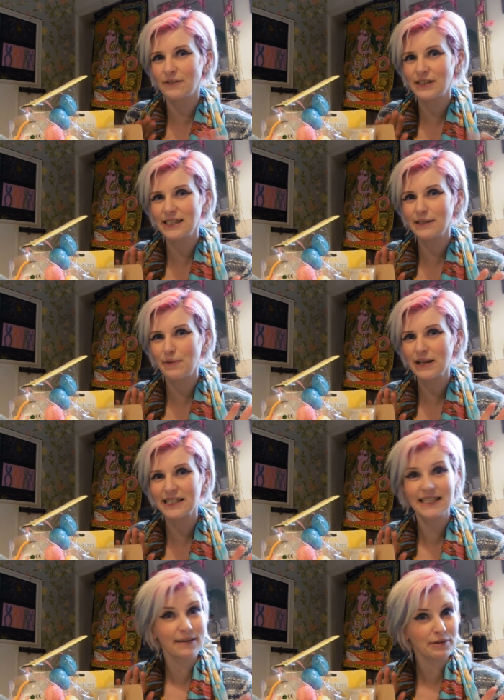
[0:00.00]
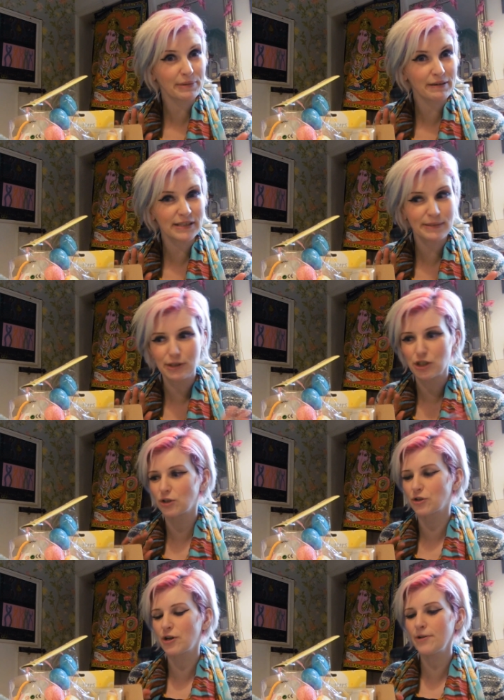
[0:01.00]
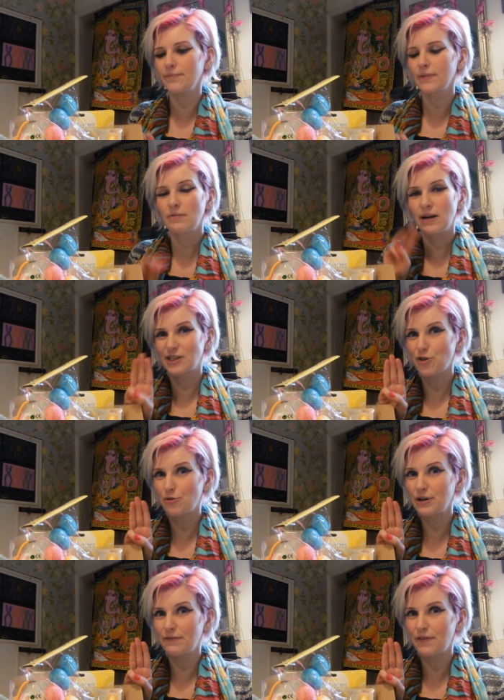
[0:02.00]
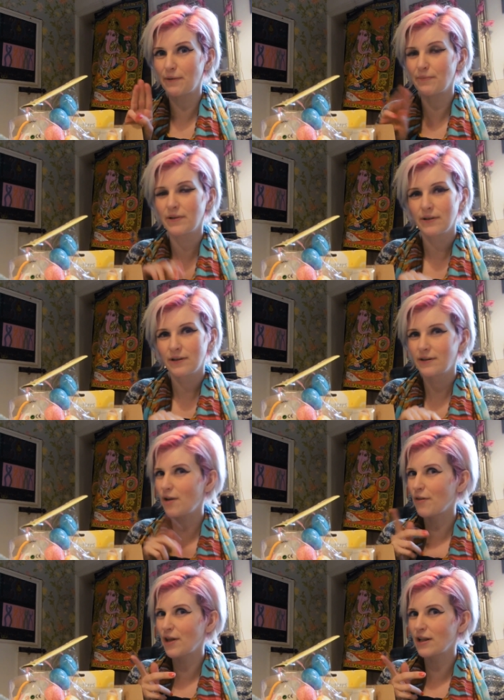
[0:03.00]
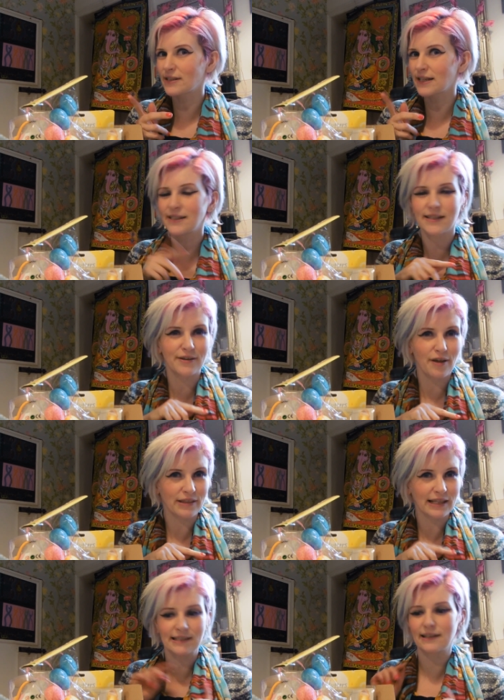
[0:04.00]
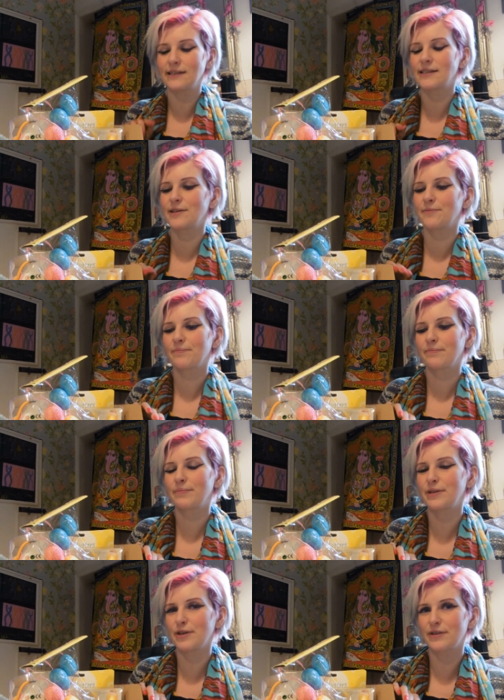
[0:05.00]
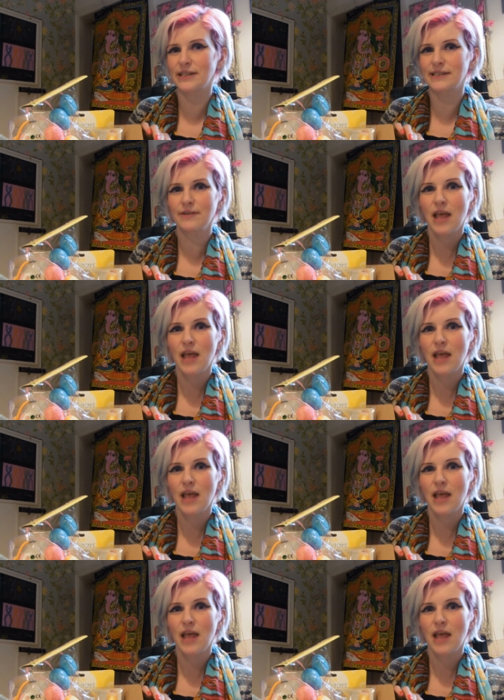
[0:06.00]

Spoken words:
This is the presents that I'm going to be giving to my children. Well, that's three of them. Not the oldest and not the littlest, but the others.